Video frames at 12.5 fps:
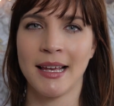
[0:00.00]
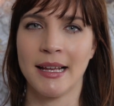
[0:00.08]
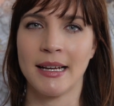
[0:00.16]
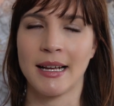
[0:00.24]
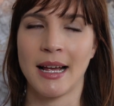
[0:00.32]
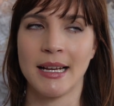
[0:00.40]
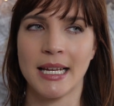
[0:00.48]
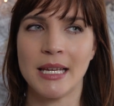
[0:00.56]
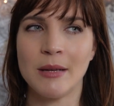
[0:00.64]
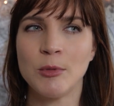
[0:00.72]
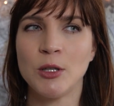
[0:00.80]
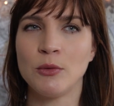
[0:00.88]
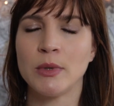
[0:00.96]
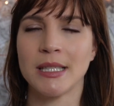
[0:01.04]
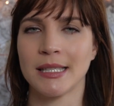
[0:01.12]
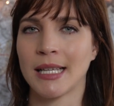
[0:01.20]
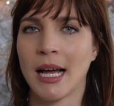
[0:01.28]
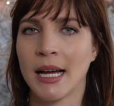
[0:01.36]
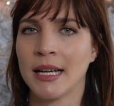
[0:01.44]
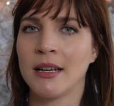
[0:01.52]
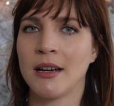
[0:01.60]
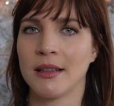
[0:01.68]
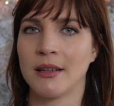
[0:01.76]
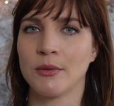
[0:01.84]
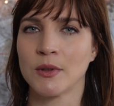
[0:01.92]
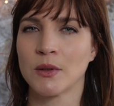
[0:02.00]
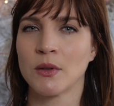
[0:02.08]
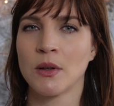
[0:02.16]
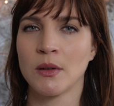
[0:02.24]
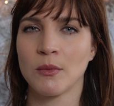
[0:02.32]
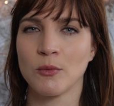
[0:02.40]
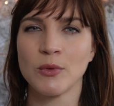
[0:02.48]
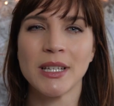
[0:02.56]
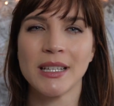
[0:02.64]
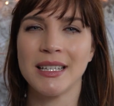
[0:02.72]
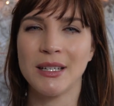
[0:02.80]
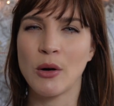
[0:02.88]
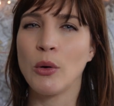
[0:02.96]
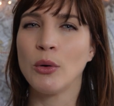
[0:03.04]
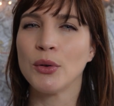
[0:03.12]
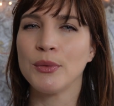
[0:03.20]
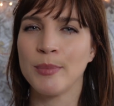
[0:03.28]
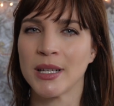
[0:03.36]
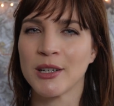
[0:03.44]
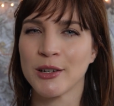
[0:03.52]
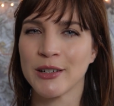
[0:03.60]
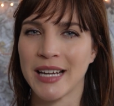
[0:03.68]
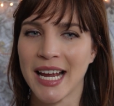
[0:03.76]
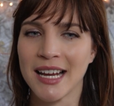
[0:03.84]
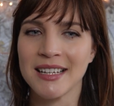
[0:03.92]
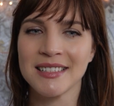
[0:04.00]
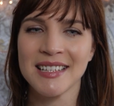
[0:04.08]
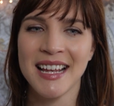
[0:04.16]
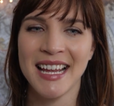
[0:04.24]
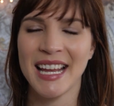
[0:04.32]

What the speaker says: and it kind of keeps you inside on those really cold, bitter days.